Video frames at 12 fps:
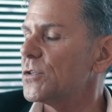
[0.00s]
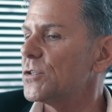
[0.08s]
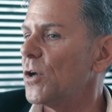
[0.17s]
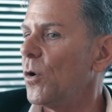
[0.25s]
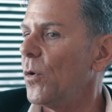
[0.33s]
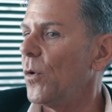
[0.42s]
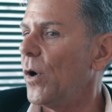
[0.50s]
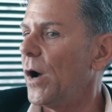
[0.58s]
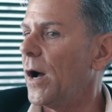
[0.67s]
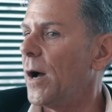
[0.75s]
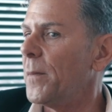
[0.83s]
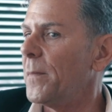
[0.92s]
So
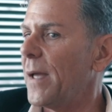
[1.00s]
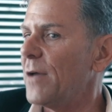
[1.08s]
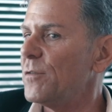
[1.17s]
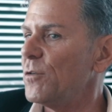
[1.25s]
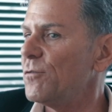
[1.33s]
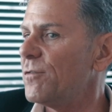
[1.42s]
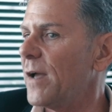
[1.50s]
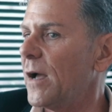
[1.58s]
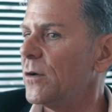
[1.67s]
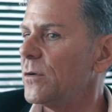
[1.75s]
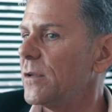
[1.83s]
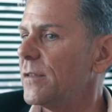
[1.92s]
have you
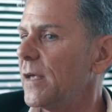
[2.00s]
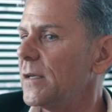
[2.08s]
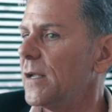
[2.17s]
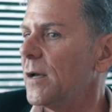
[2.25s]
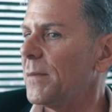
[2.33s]
found that